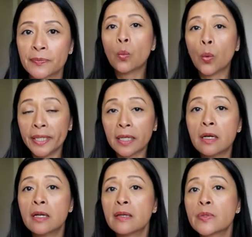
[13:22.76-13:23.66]
When it
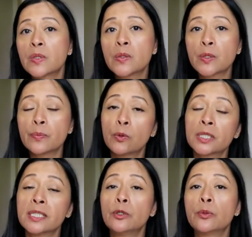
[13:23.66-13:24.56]
comes to
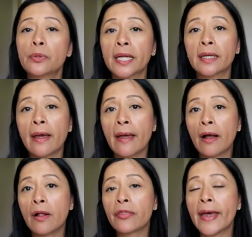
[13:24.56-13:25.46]
supporting your brain
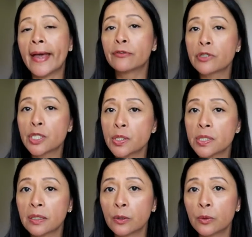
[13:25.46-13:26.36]
health and
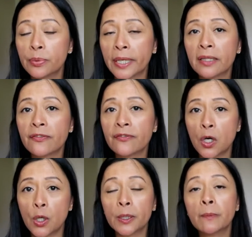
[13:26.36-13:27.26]
reducing your brain
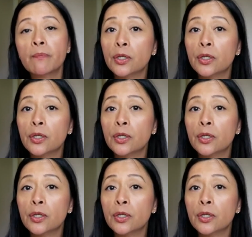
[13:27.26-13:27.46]
fog,